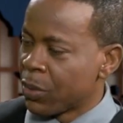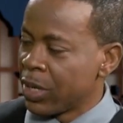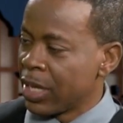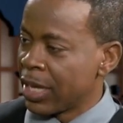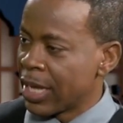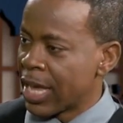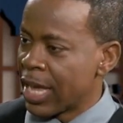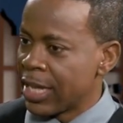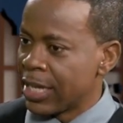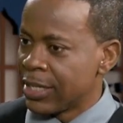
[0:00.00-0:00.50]
or they
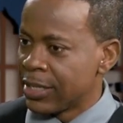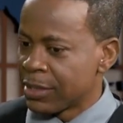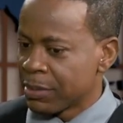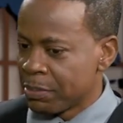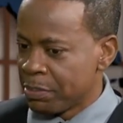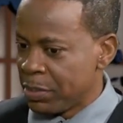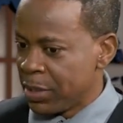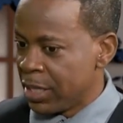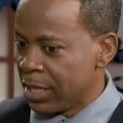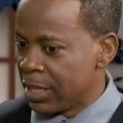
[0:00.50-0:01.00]
can't
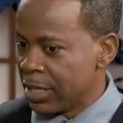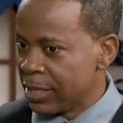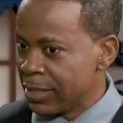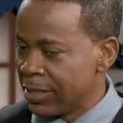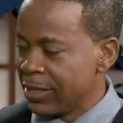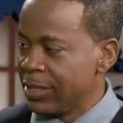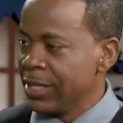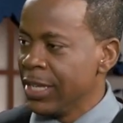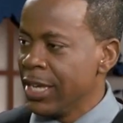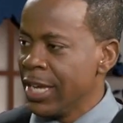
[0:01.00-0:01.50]
be
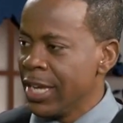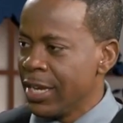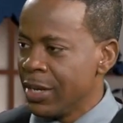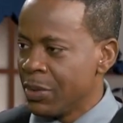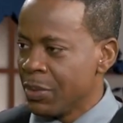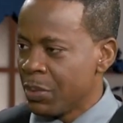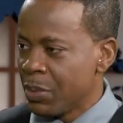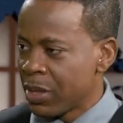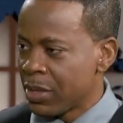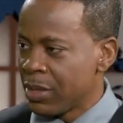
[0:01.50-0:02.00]

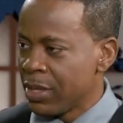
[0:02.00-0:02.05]
seen with